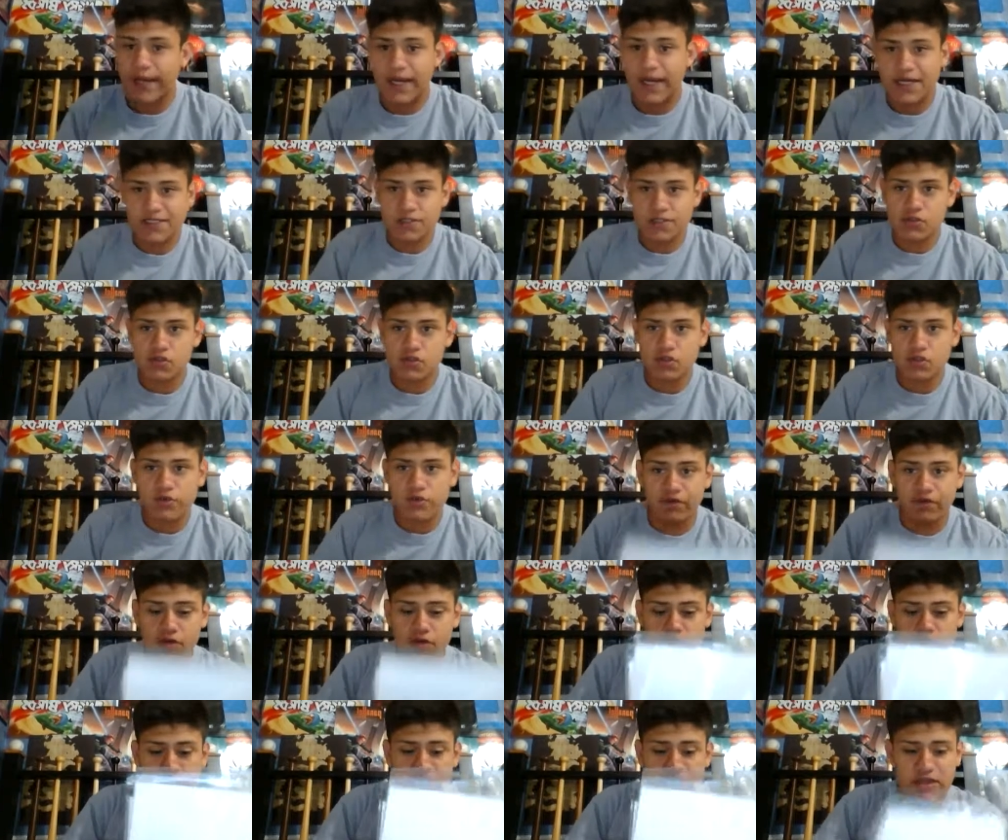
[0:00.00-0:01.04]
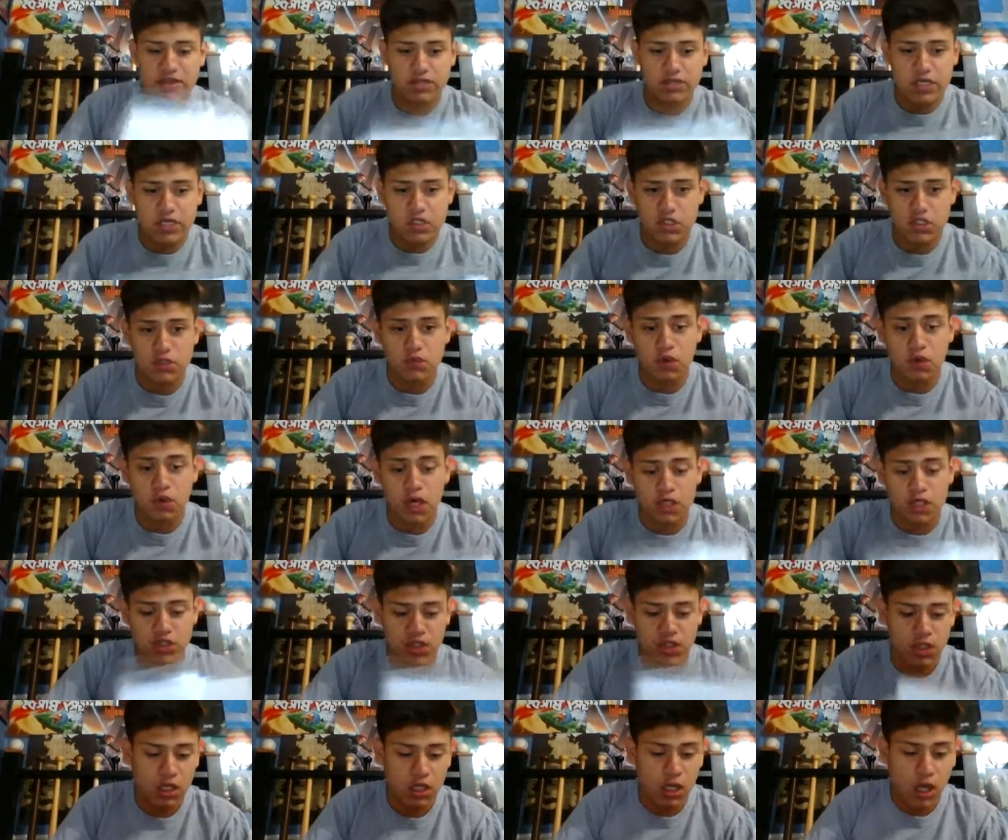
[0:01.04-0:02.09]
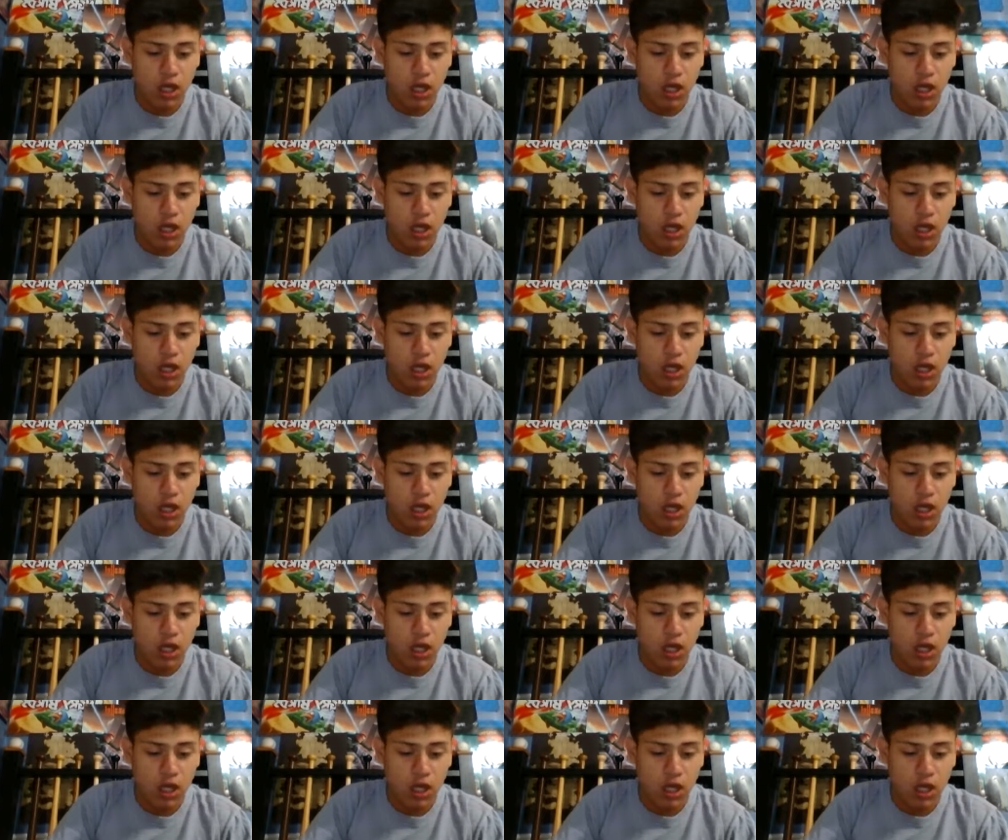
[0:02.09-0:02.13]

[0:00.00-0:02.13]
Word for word: as usual for those who have yet to actually watch,